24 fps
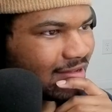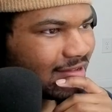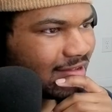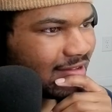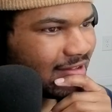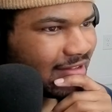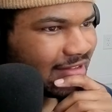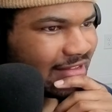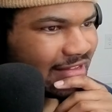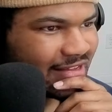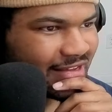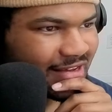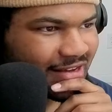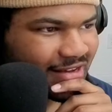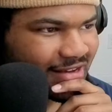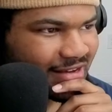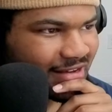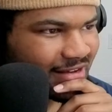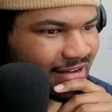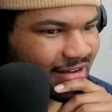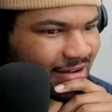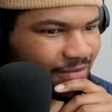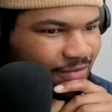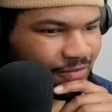
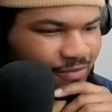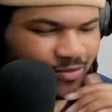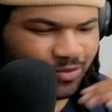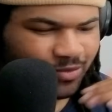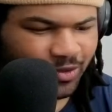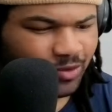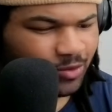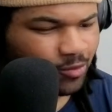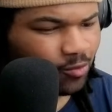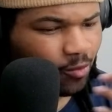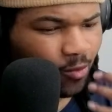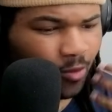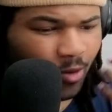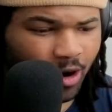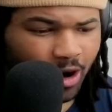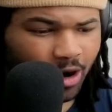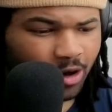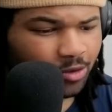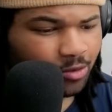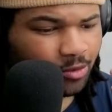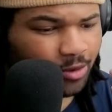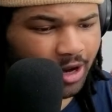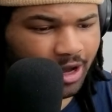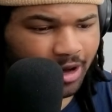Yeah. All
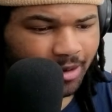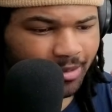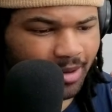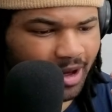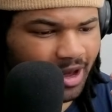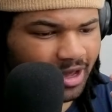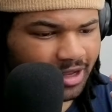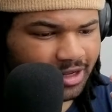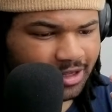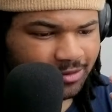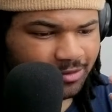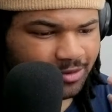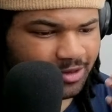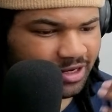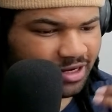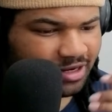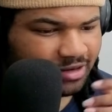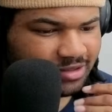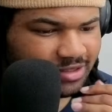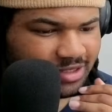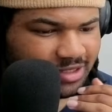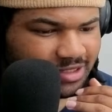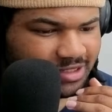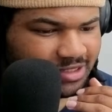the way up my alley when it
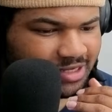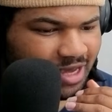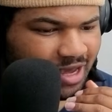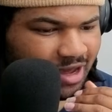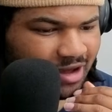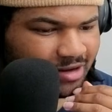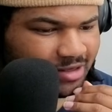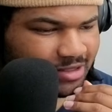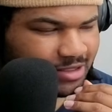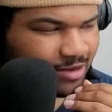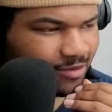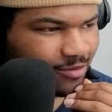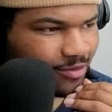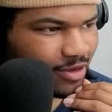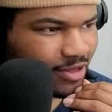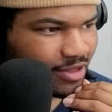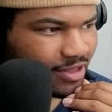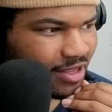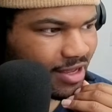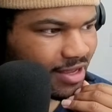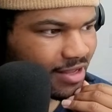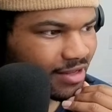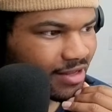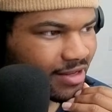comes to the sound and stuff like
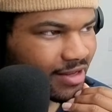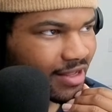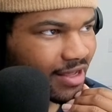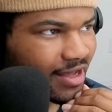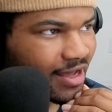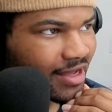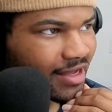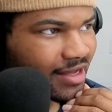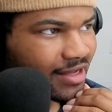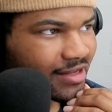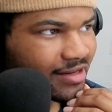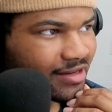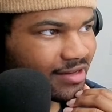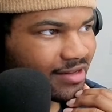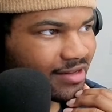that they had.